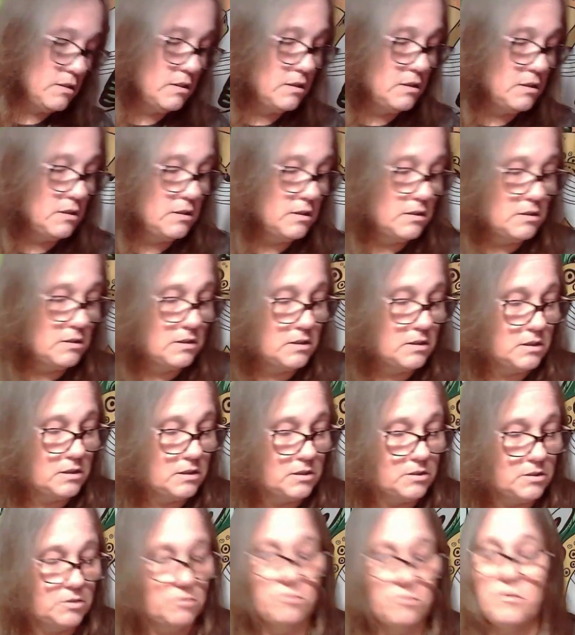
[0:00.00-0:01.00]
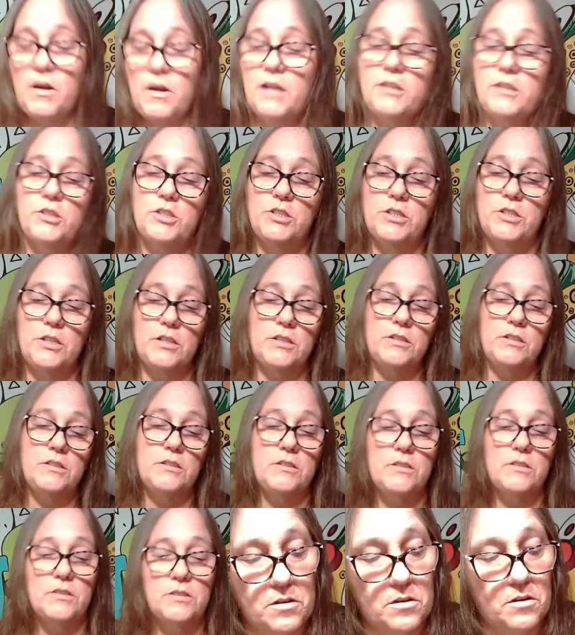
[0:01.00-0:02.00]
is the
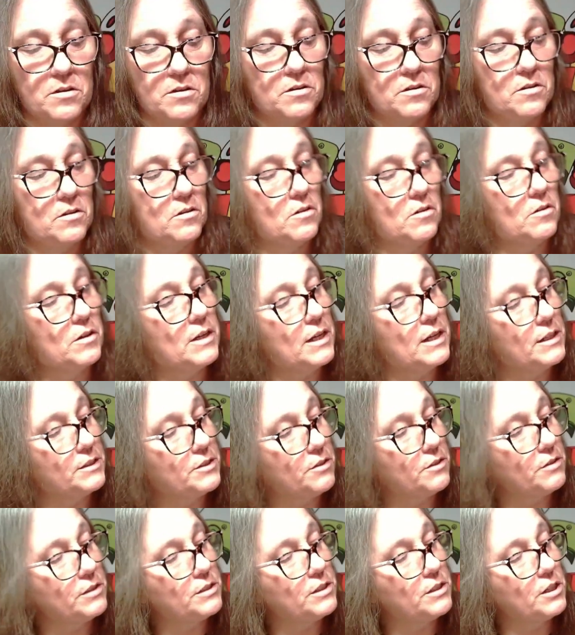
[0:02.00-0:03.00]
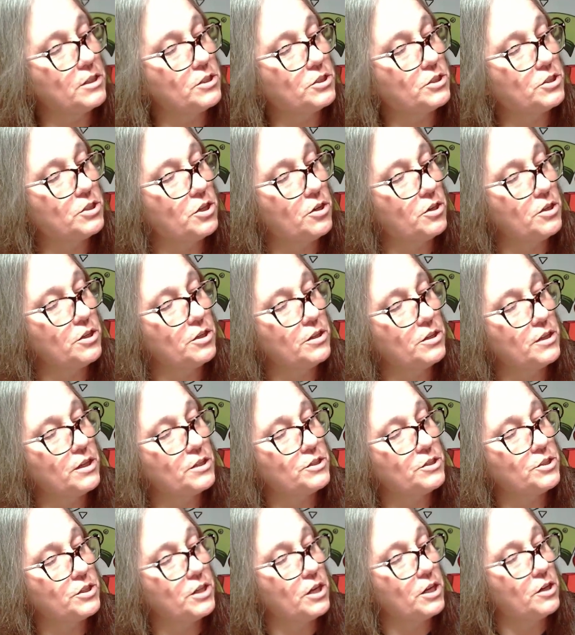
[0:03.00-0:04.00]
directions. Okay, so it does show you
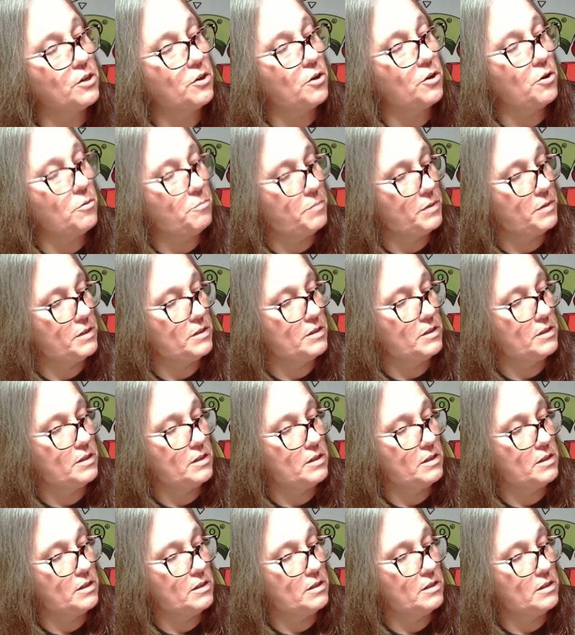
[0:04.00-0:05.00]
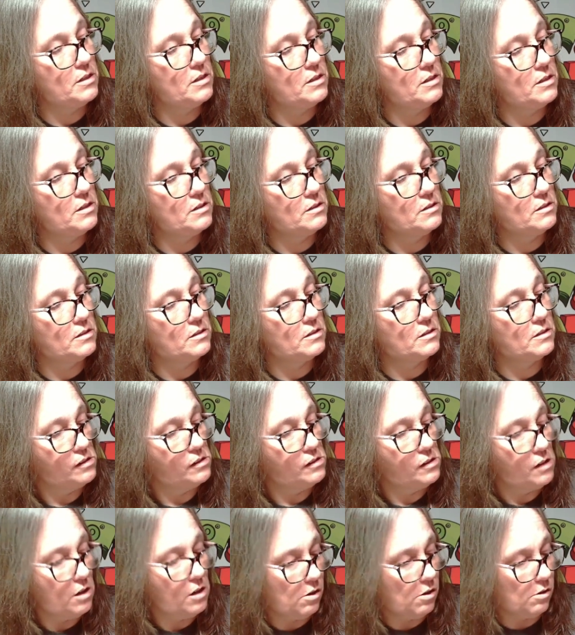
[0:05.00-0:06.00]
that you got to open it.
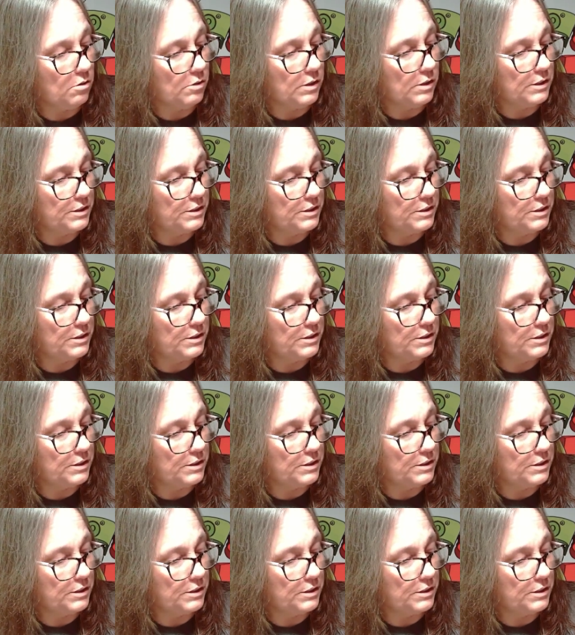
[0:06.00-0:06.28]
Oh, is